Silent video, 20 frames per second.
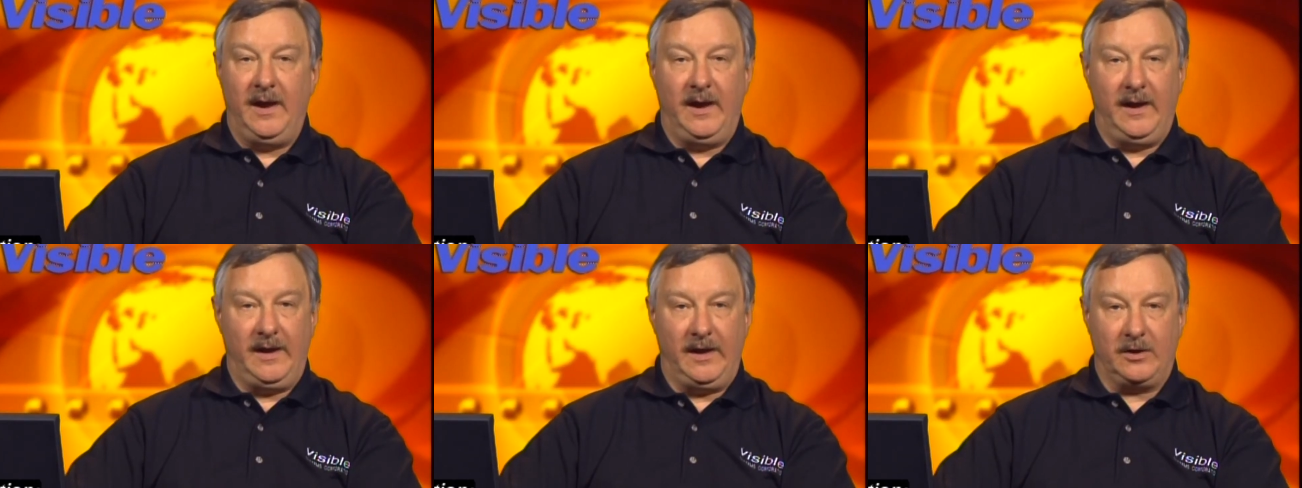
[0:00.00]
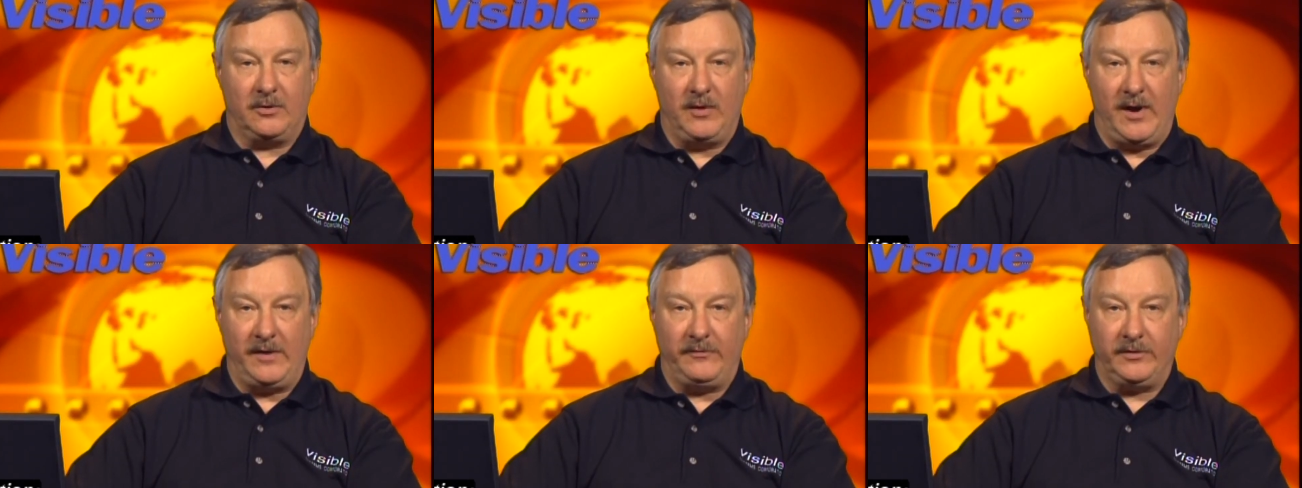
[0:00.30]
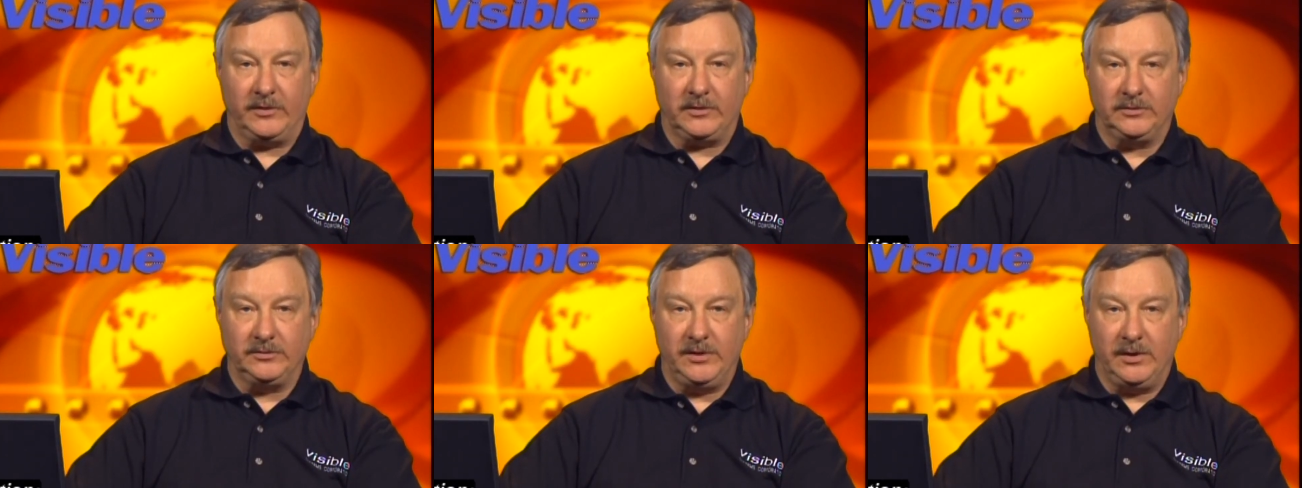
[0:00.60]
in a
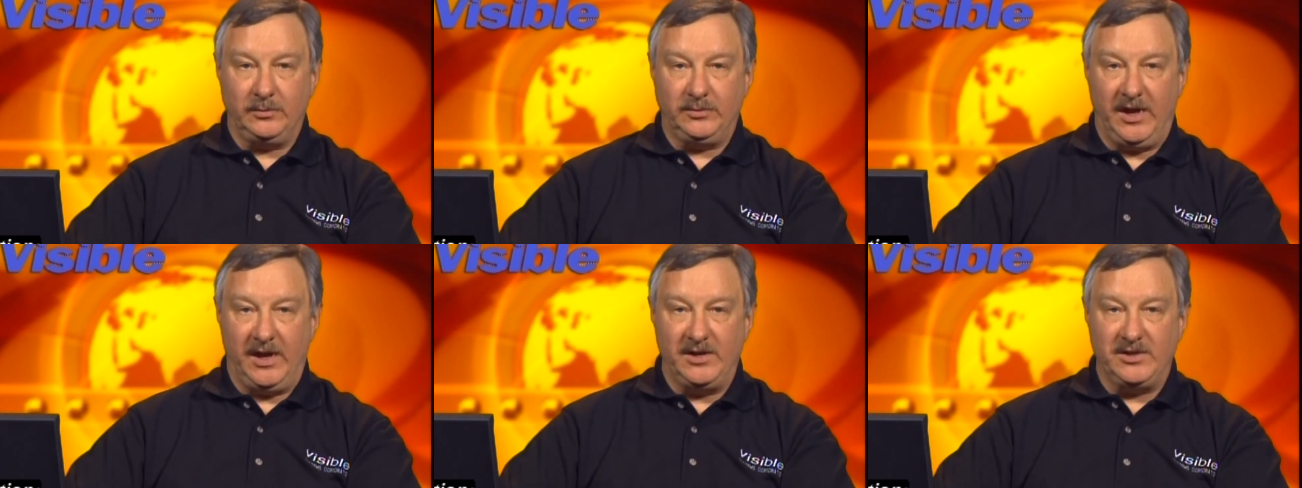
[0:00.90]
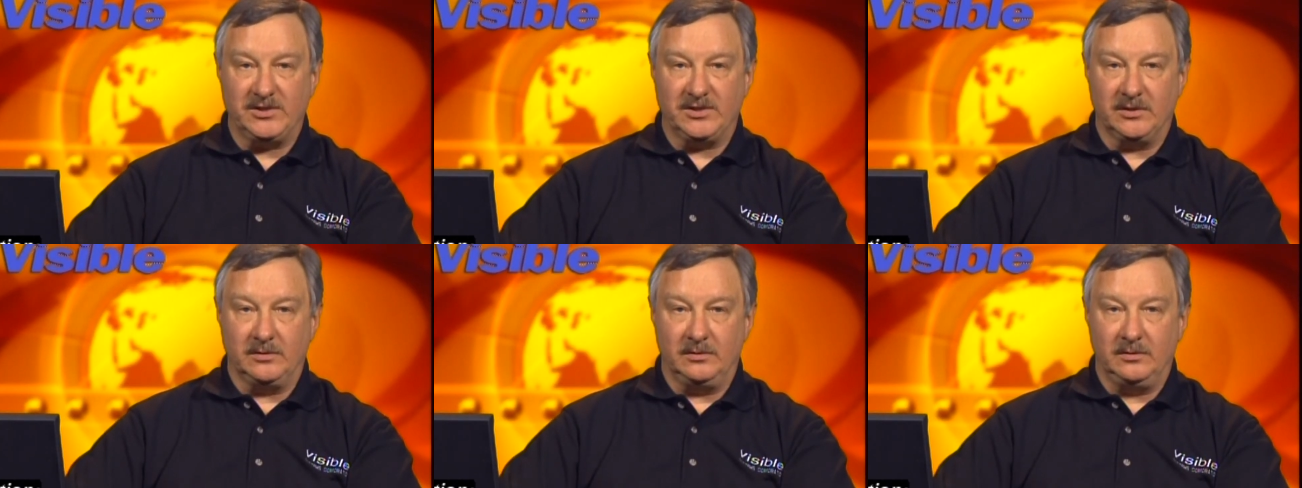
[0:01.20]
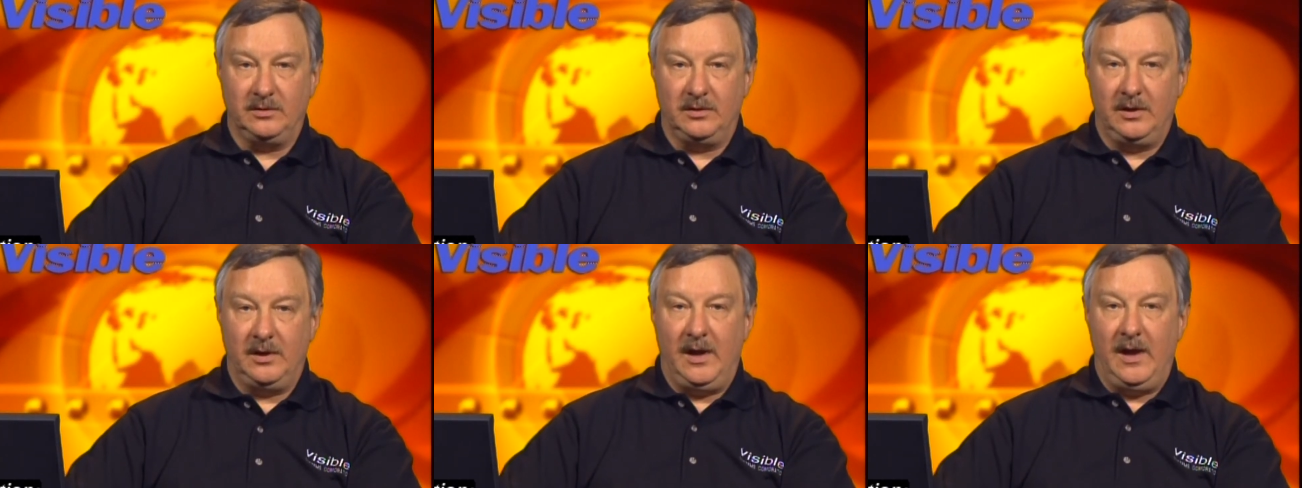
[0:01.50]
graphical notation,
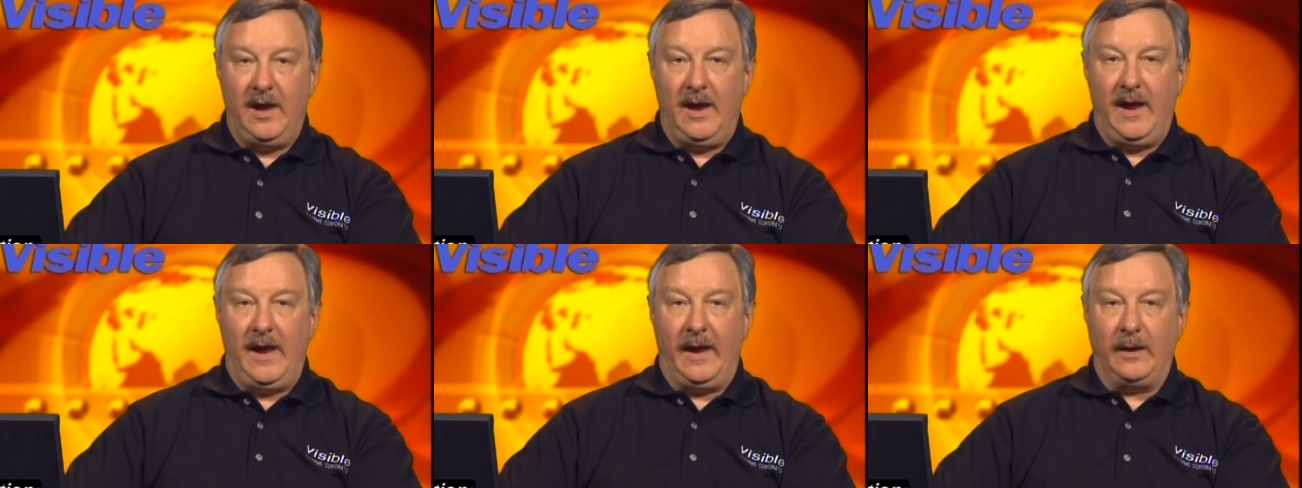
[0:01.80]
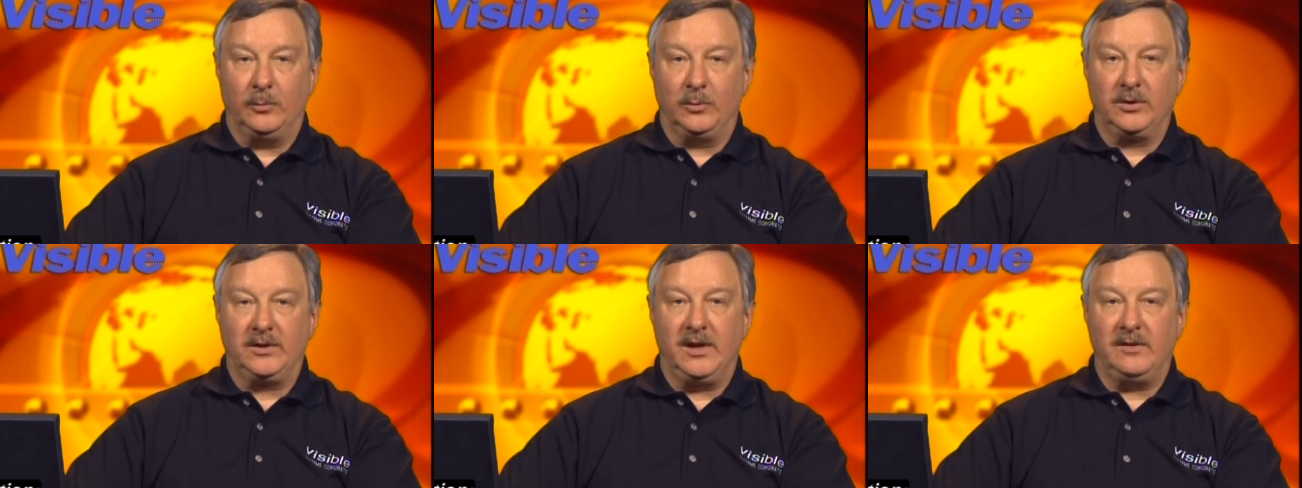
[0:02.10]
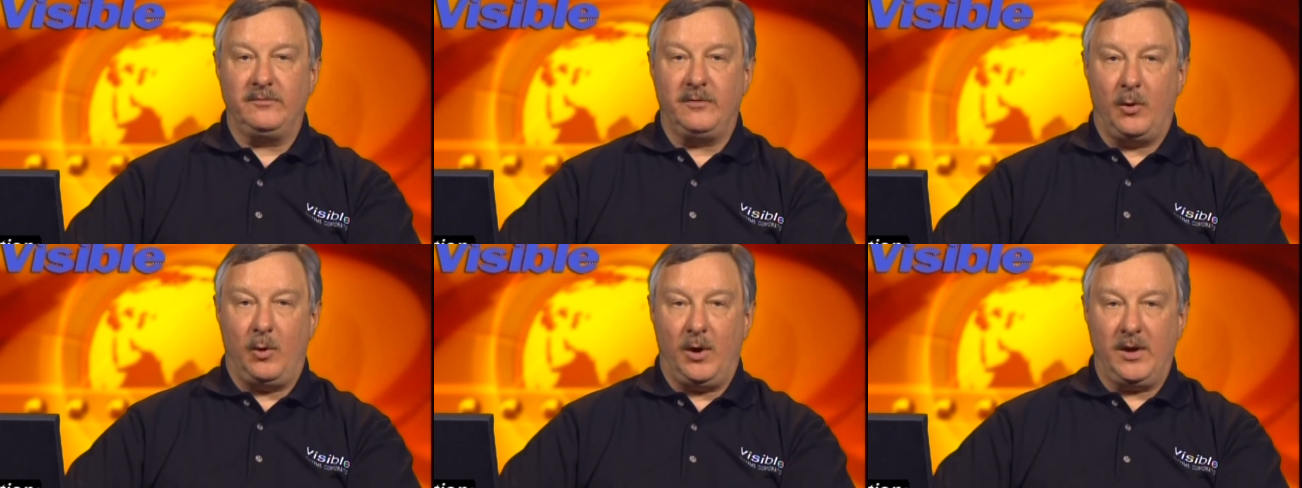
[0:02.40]
and will
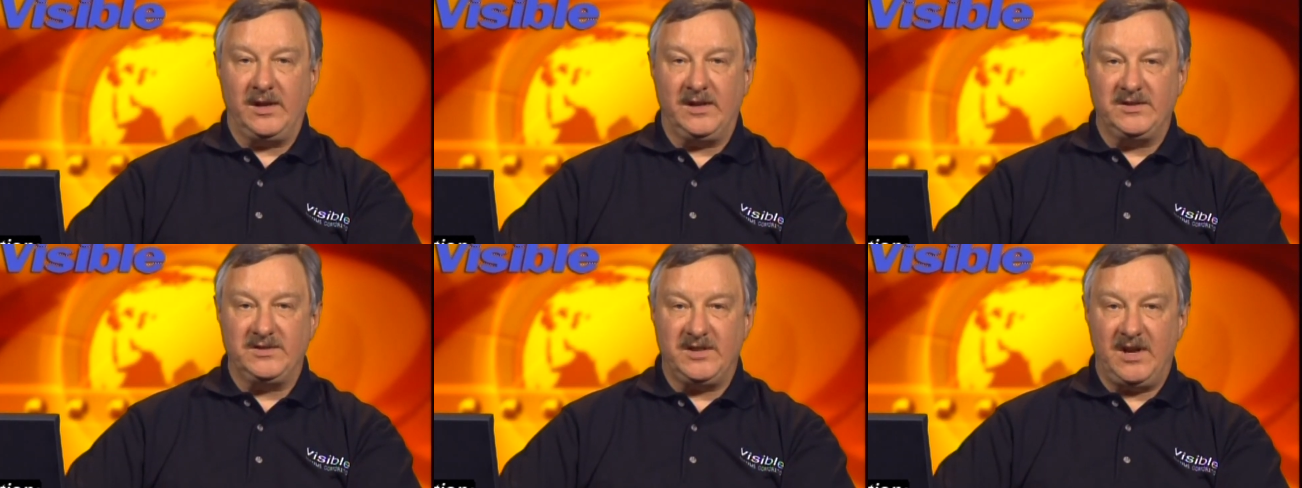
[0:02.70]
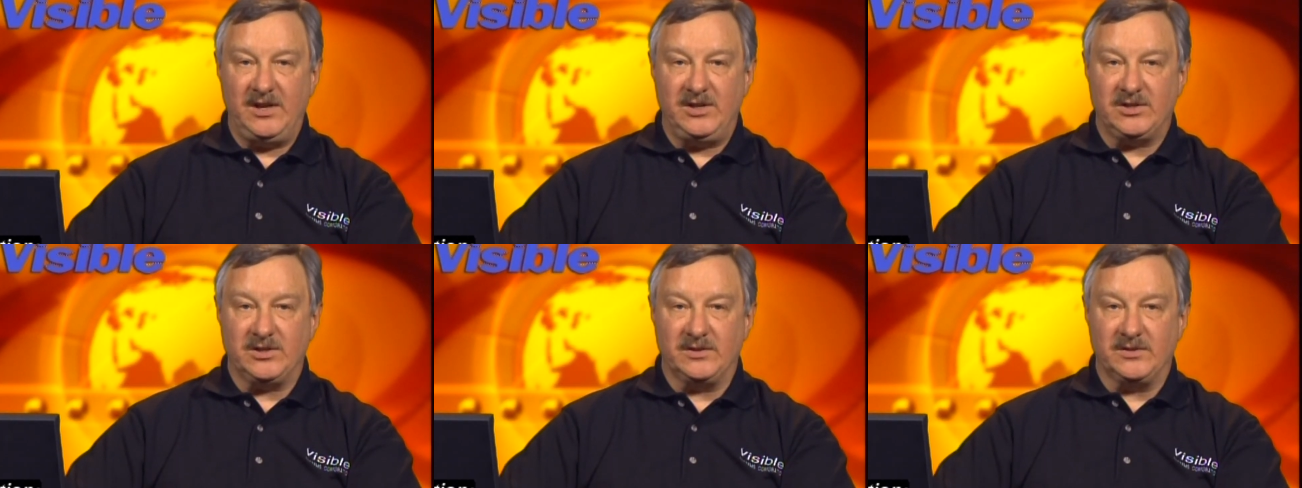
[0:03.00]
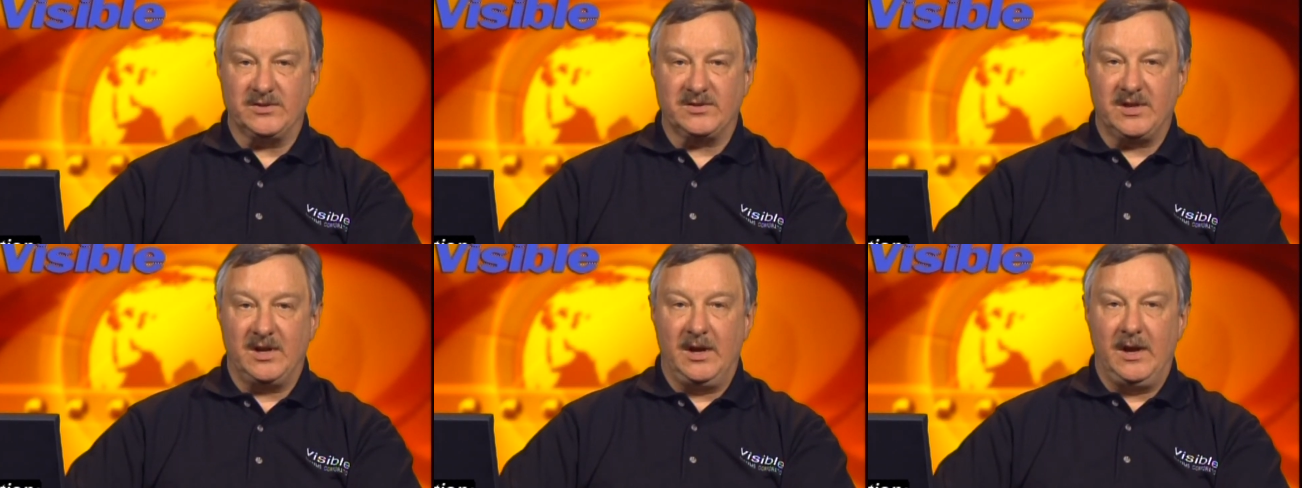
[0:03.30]
give
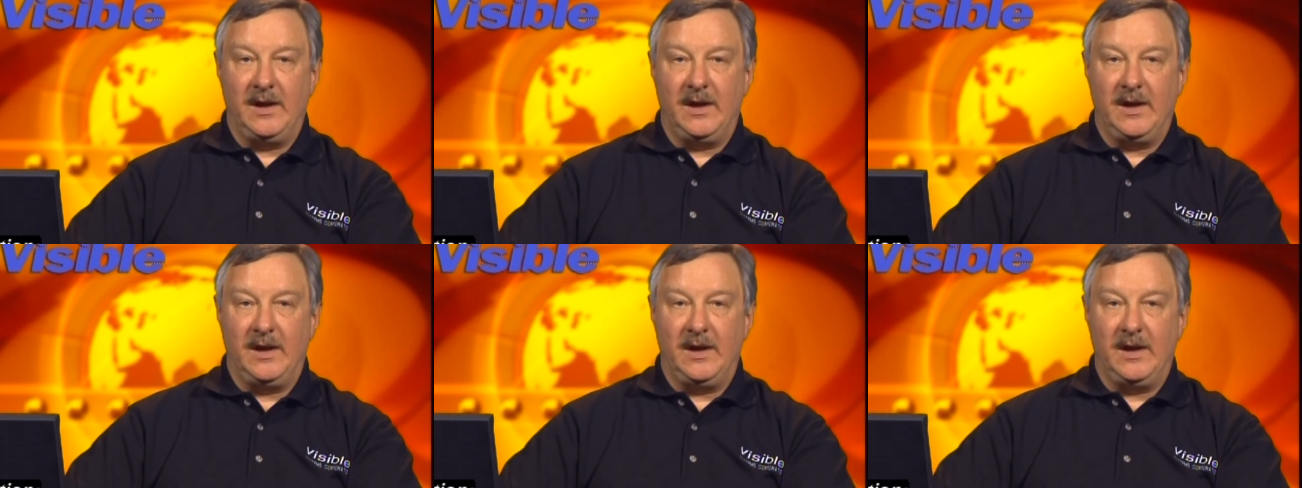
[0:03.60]
organizations